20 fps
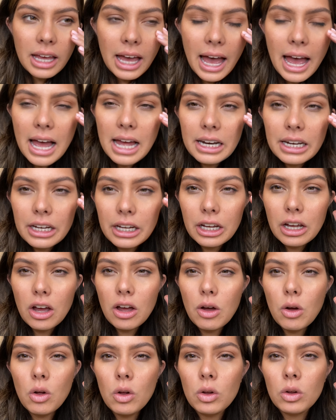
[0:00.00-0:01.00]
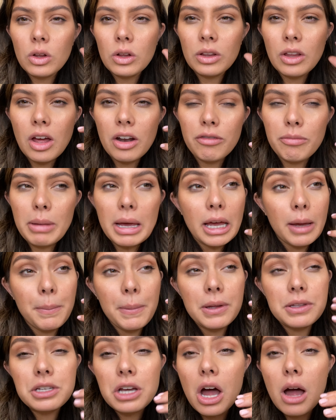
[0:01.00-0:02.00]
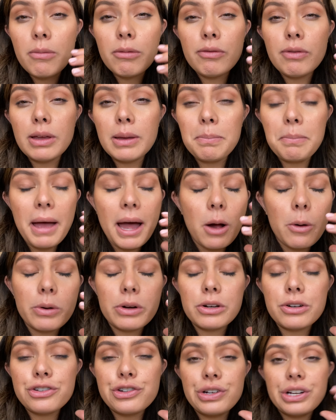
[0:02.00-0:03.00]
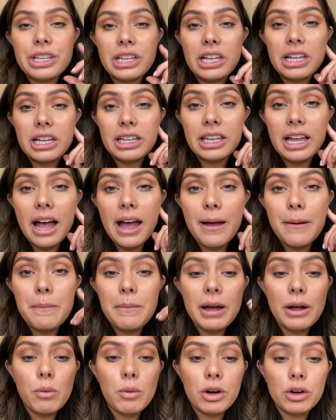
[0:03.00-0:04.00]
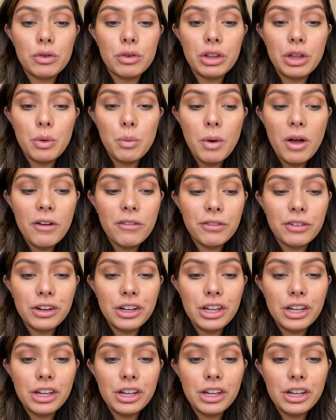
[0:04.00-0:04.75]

adding a whole lot of makeup on top of it, powders or anything like that, it might work really well for